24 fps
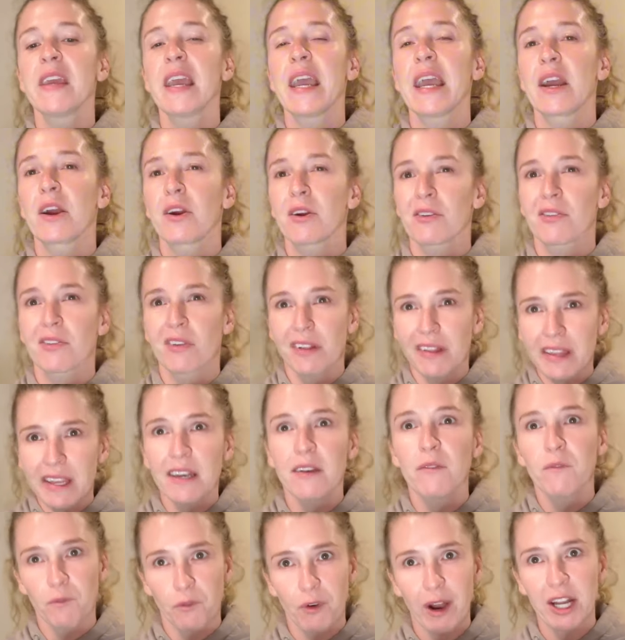air is clean
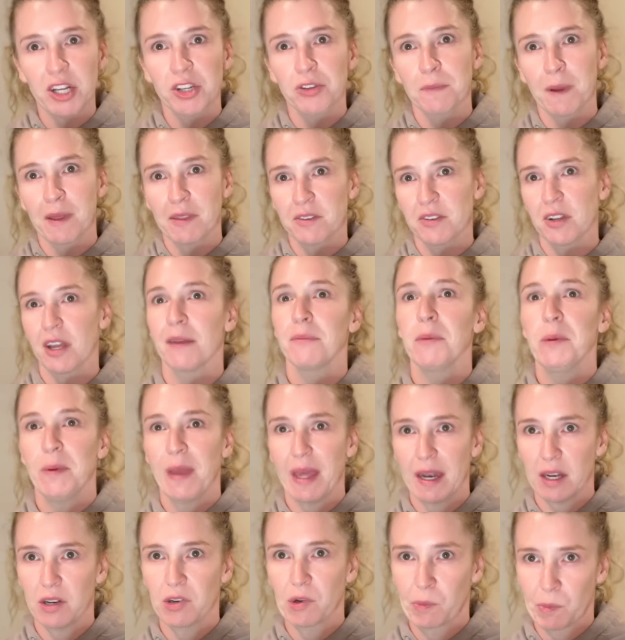and fresh by the time you get
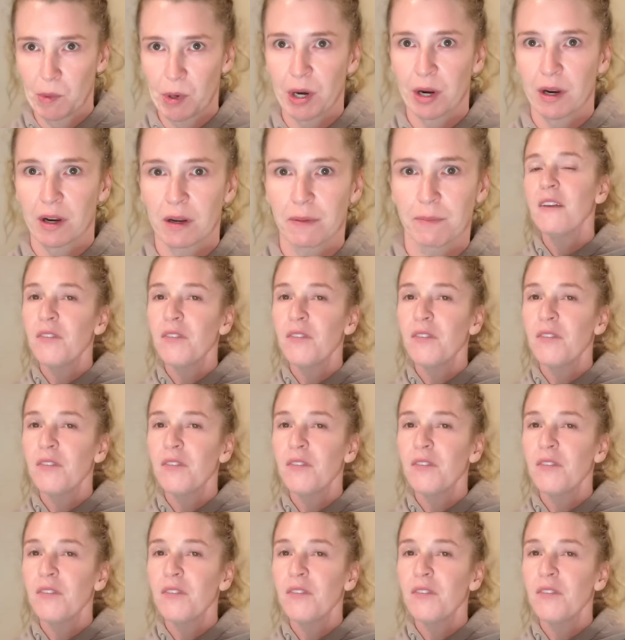into work.